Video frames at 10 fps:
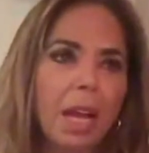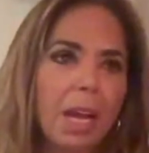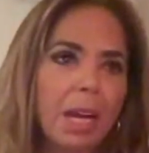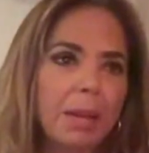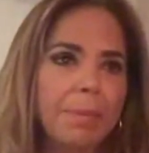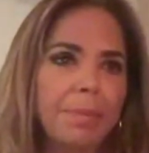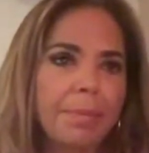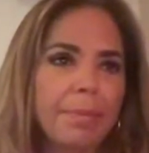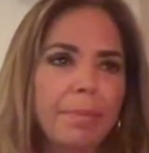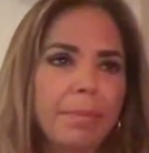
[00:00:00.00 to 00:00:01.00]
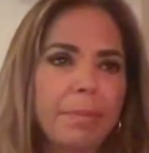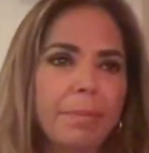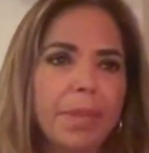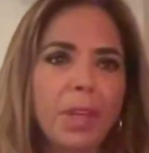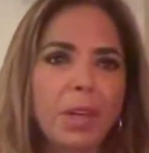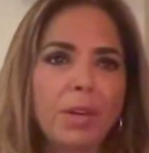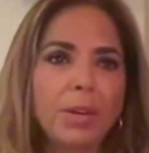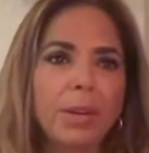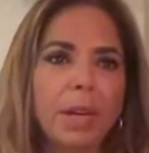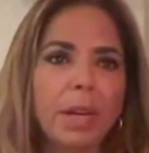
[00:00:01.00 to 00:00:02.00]
um, you
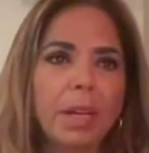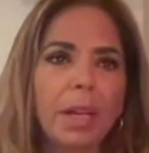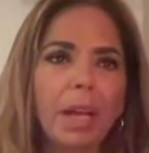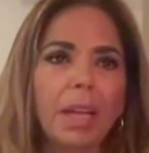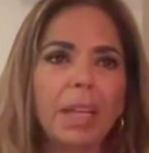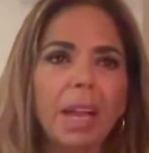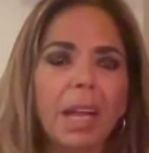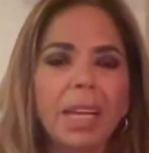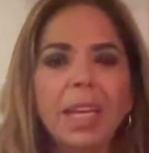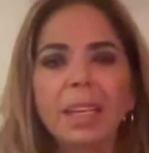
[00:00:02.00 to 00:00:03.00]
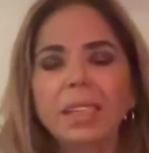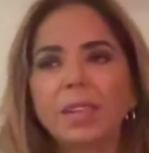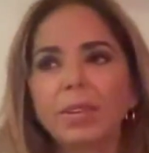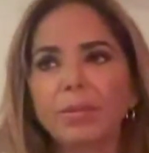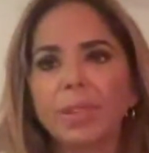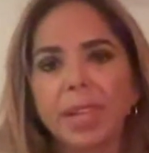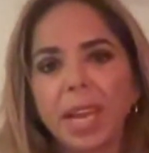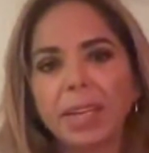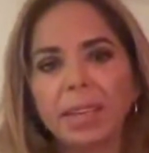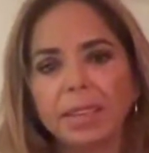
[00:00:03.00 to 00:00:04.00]
know, I needed to
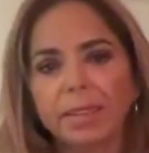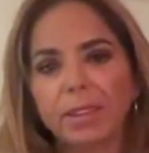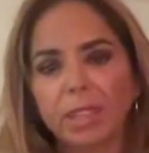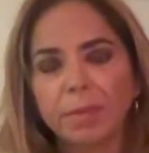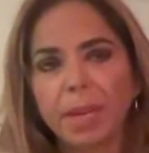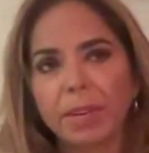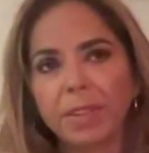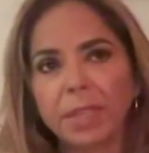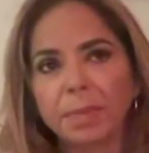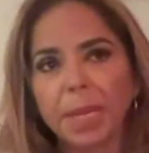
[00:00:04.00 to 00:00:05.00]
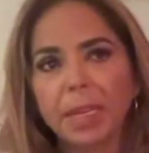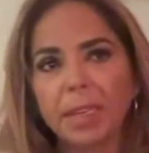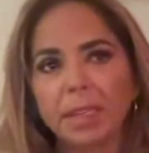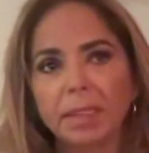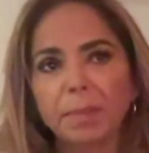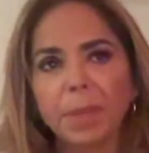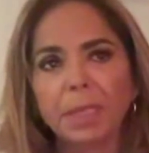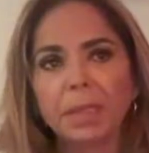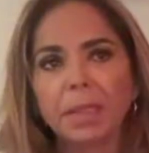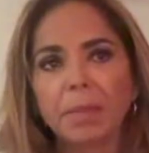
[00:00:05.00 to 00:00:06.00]
retain a certain amount of independence,
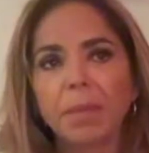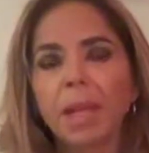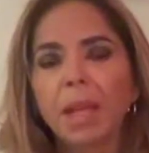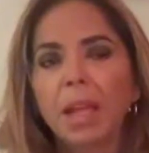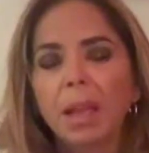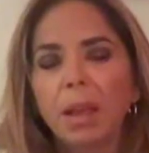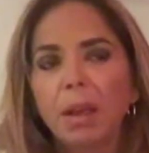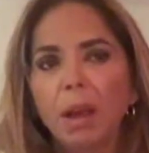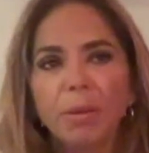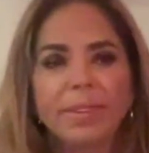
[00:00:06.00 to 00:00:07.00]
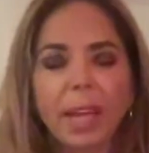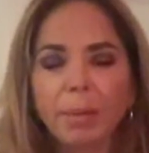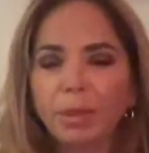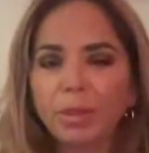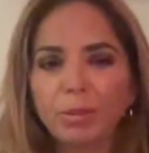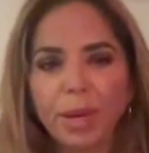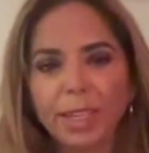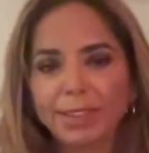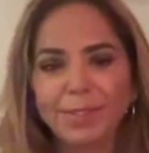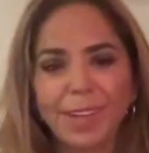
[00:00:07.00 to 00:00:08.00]
but I was able to
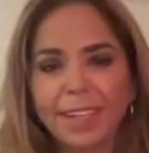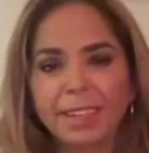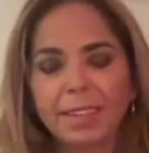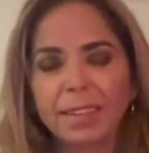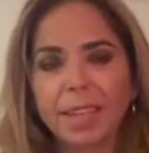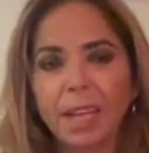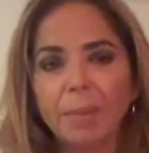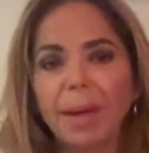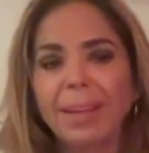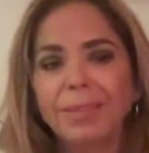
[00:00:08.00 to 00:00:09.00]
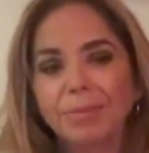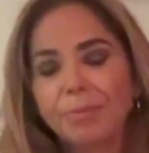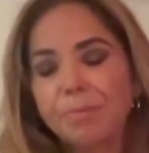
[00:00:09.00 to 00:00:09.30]
raise funds, but